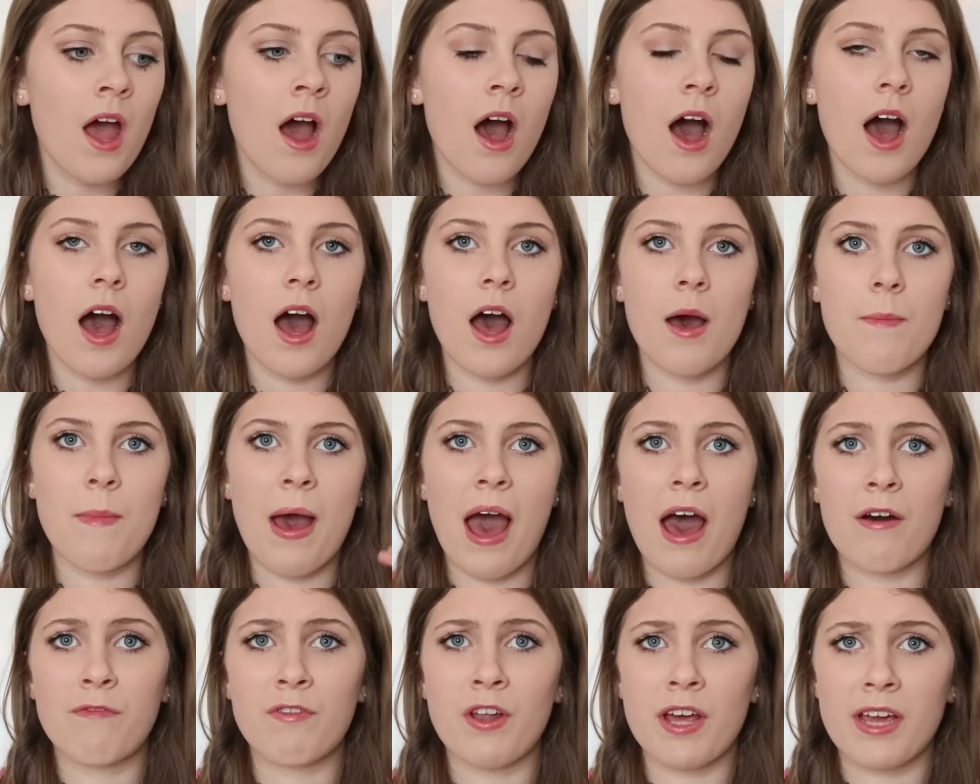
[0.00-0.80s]

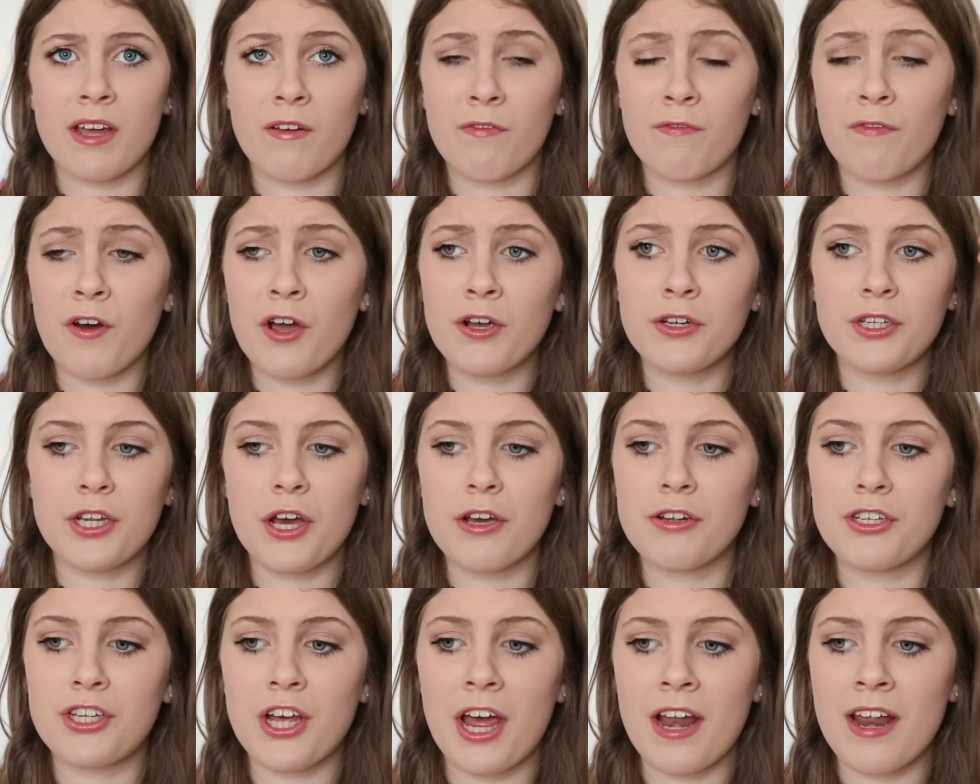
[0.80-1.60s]
have like
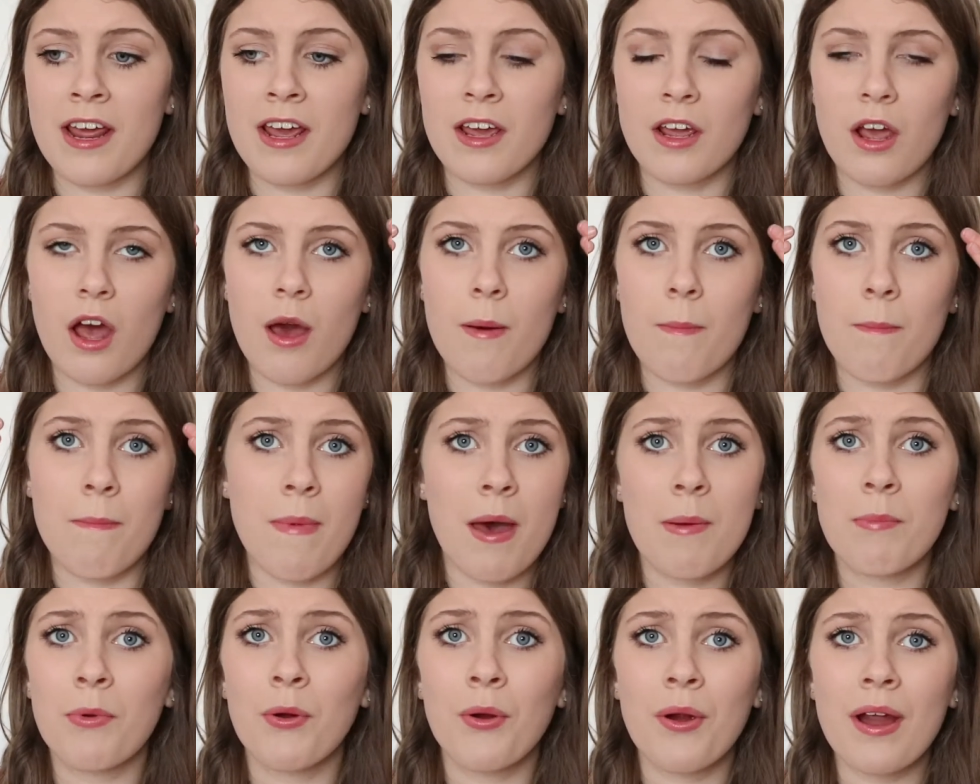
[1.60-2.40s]
photogenic
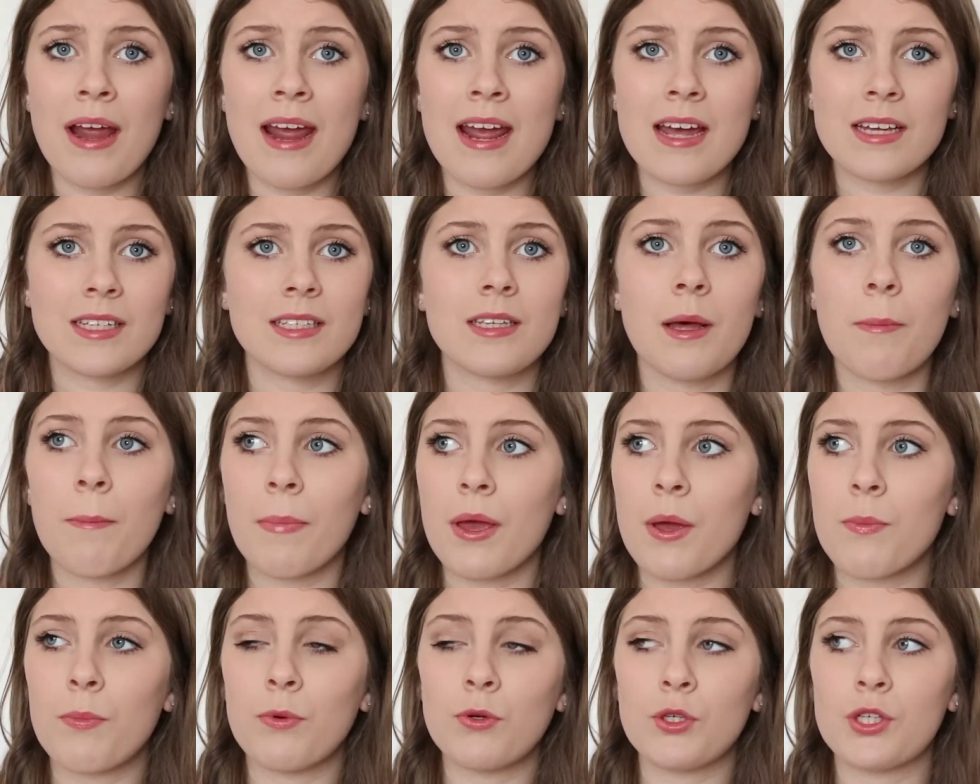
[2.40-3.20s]
memory, some
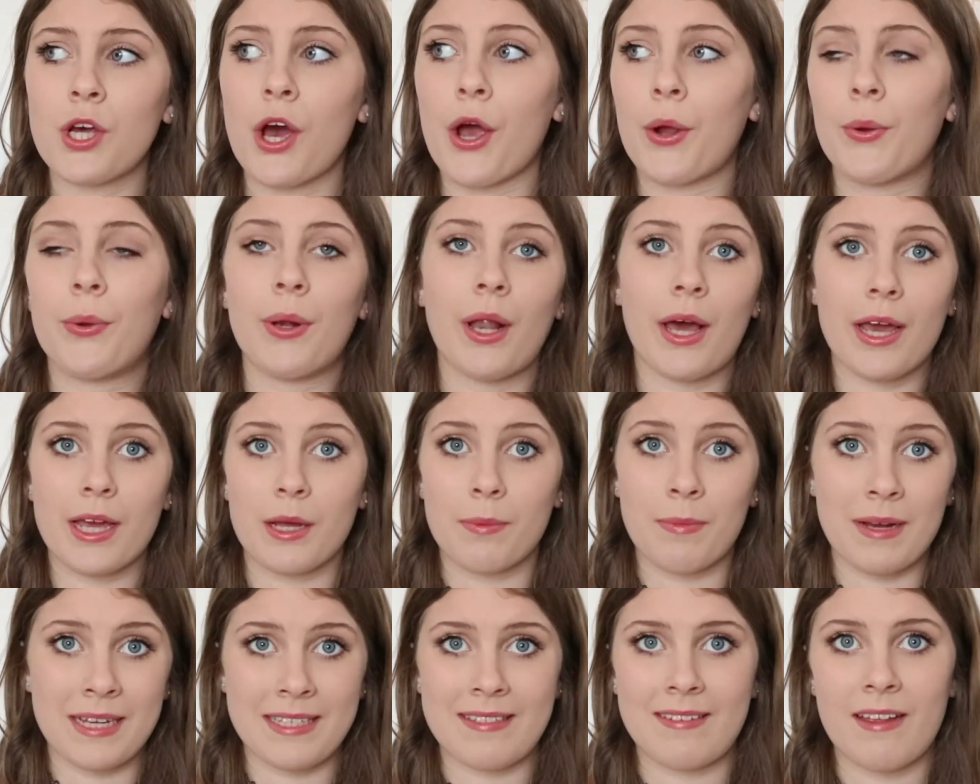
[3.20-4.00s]
people don't,
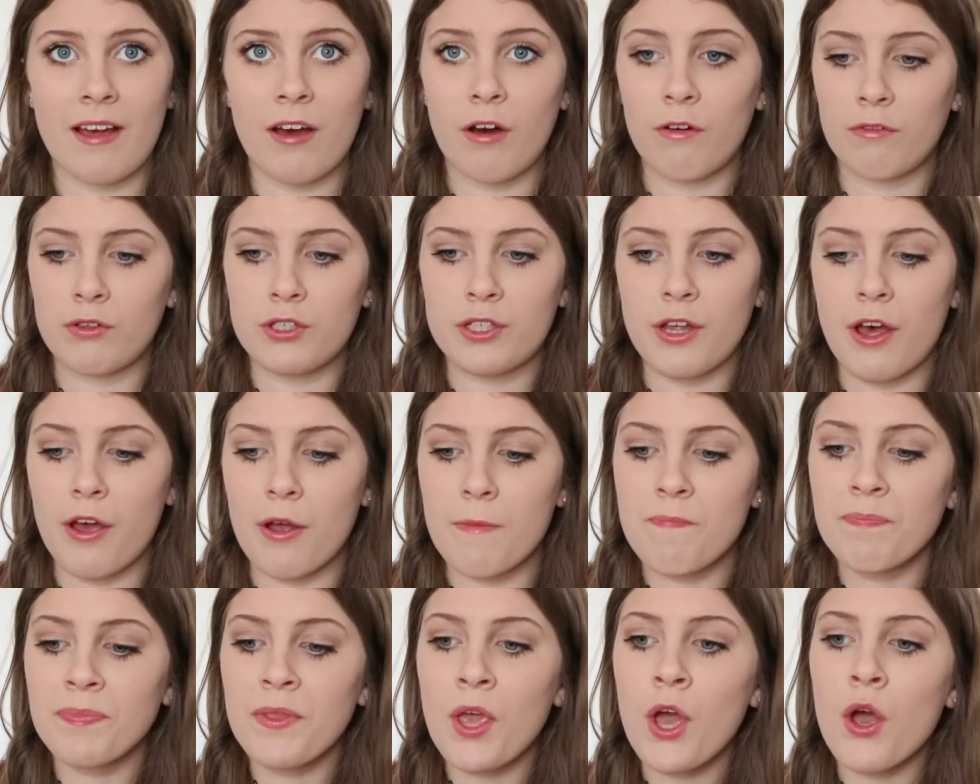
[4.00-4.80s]
like myself,
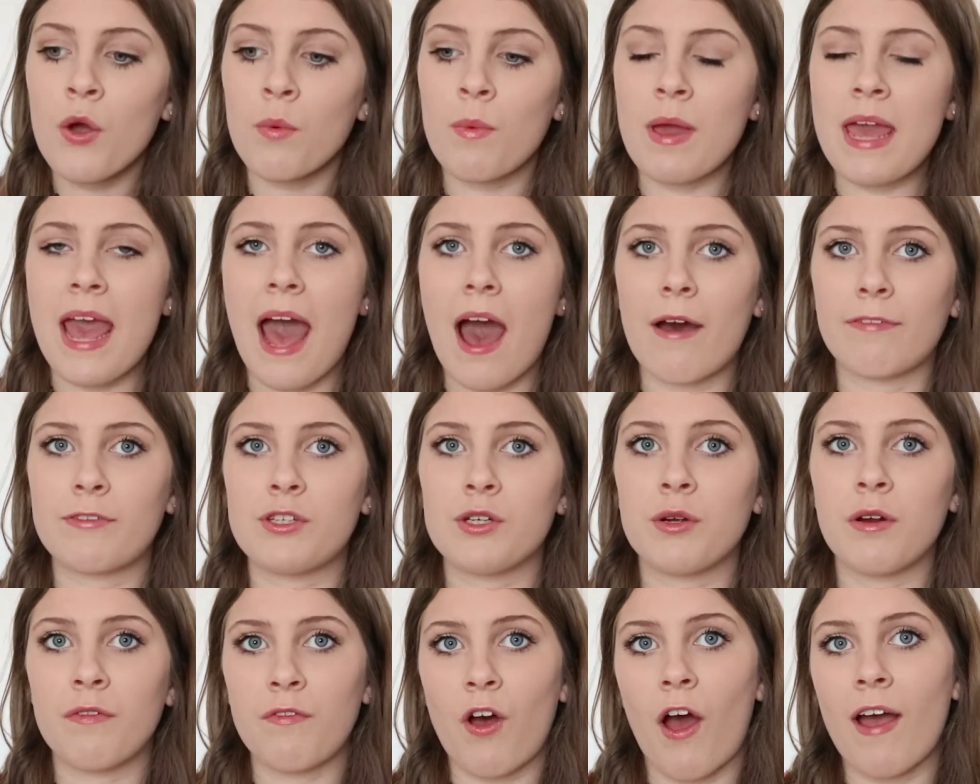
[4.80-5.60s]
so we have
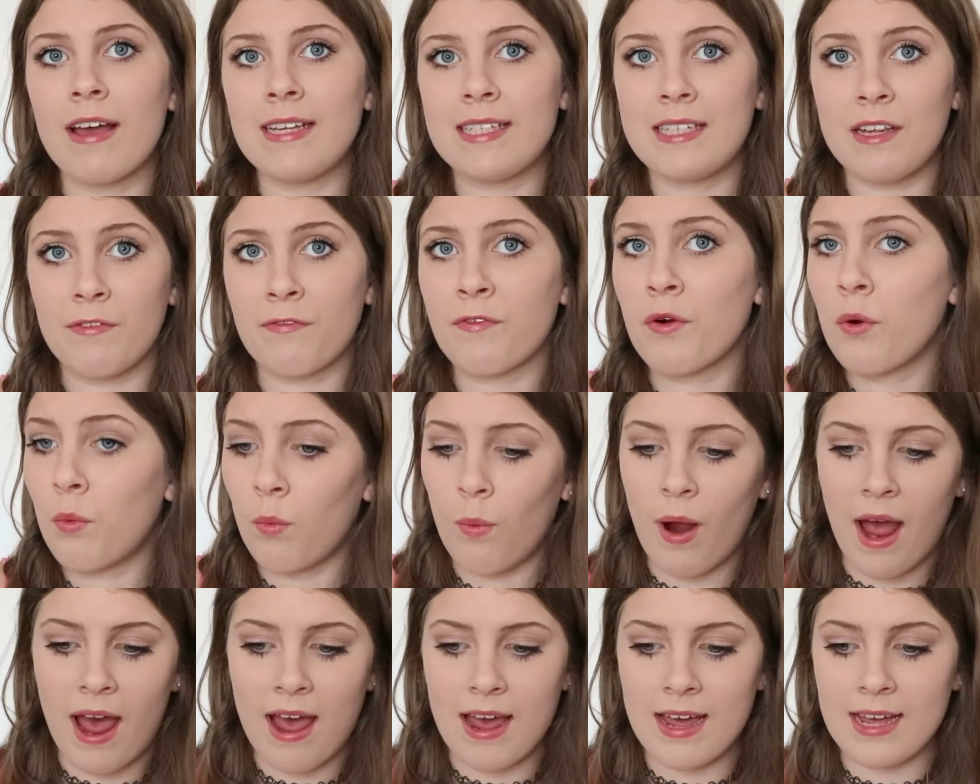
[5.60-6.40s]
to revise different
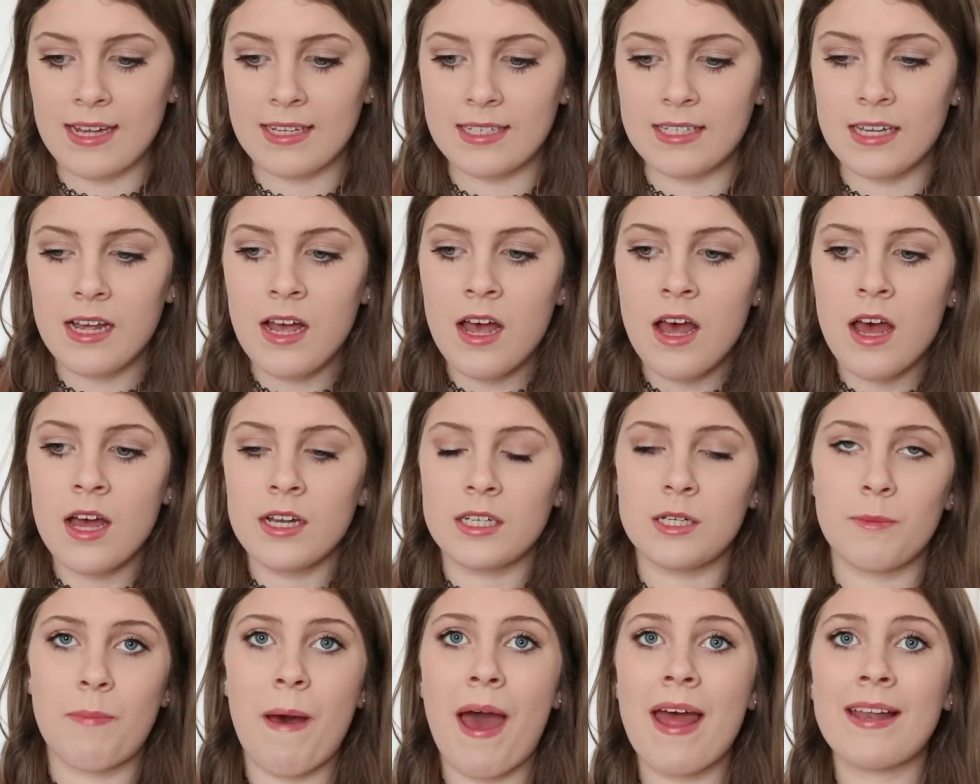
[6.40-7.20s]
ways
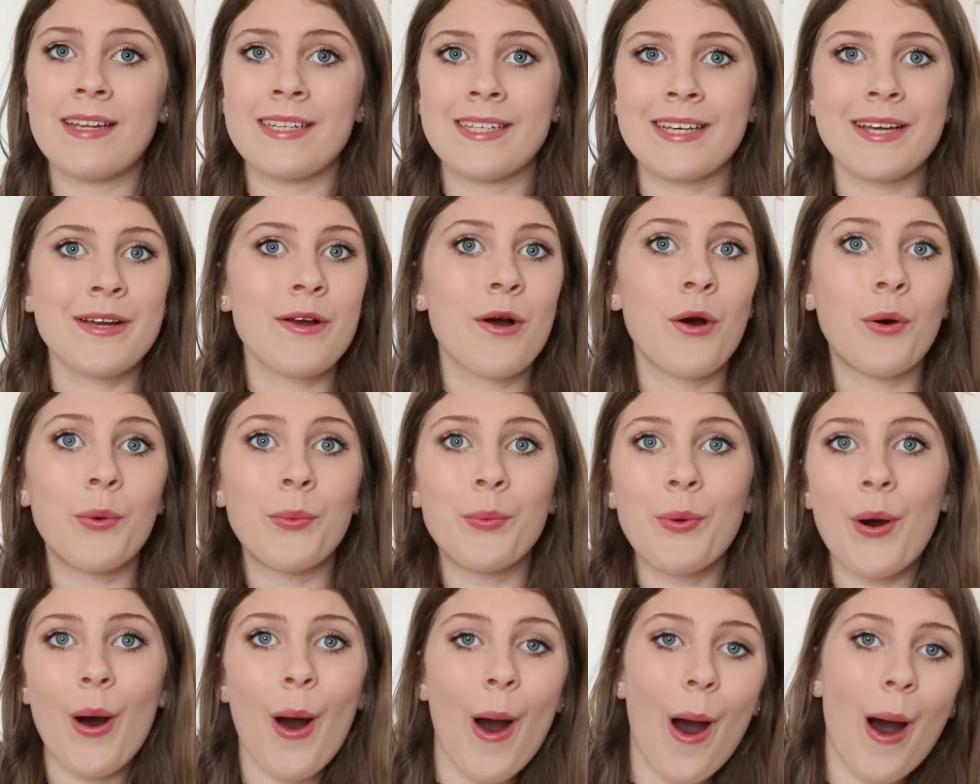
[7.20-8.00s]
depending on
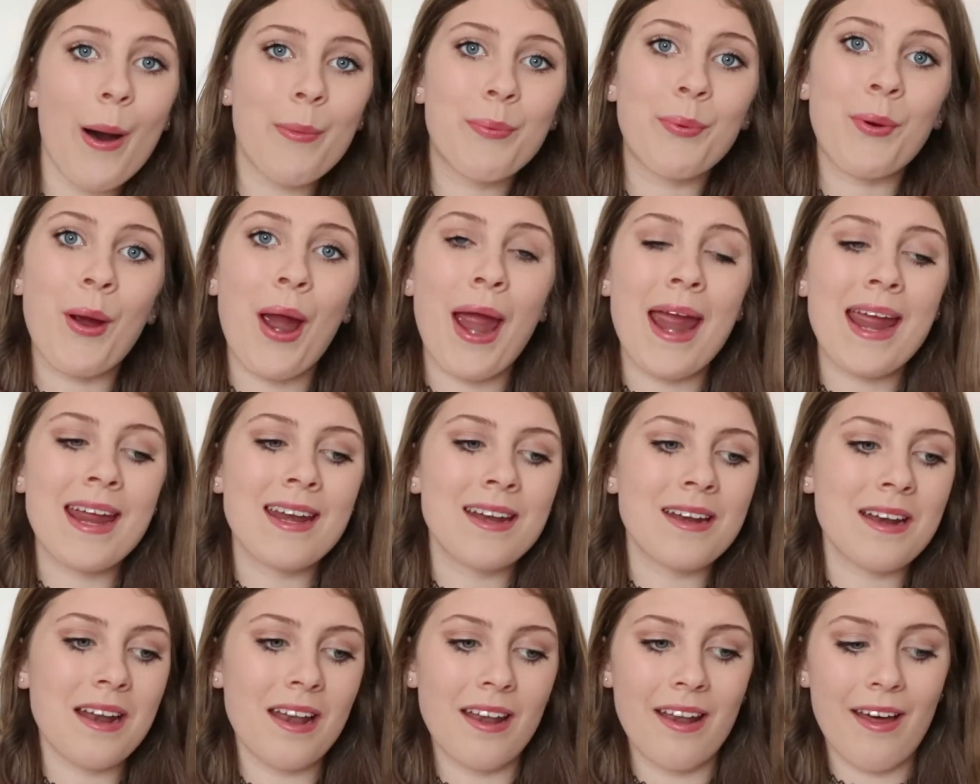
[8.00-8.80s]
what our
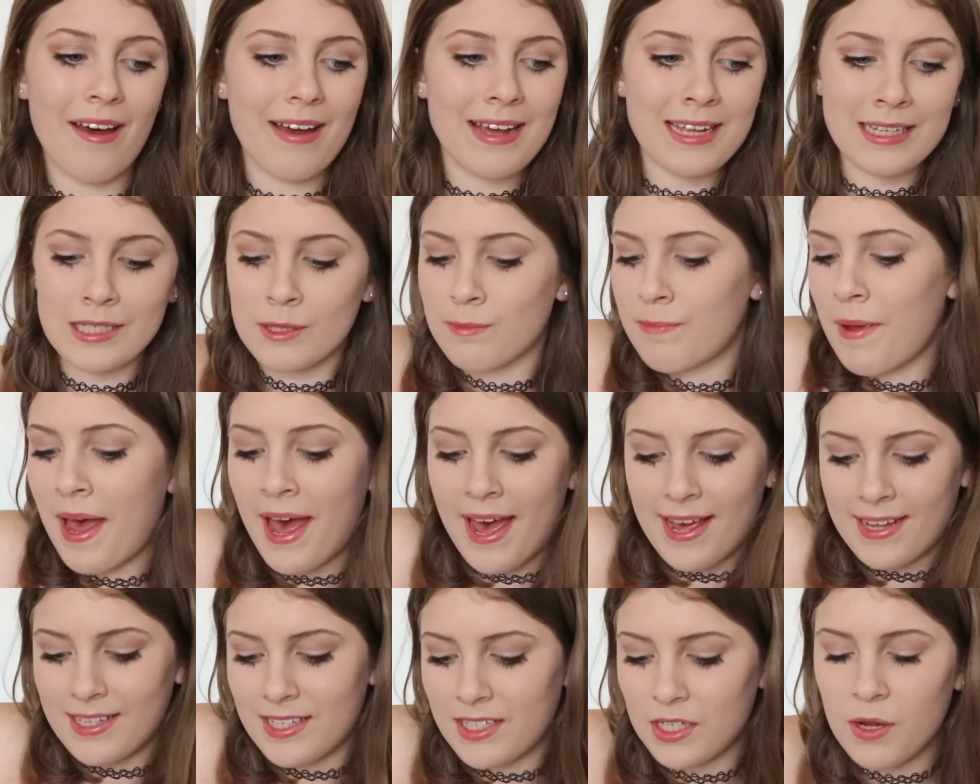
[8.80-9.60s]
brain likes
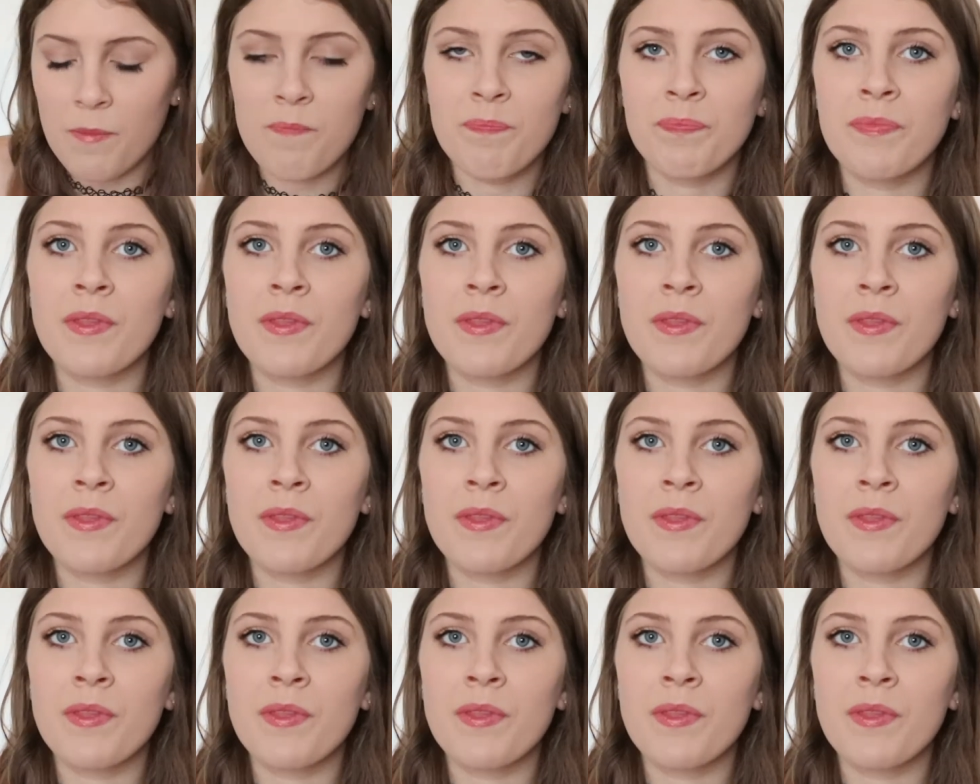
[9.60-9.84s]
best.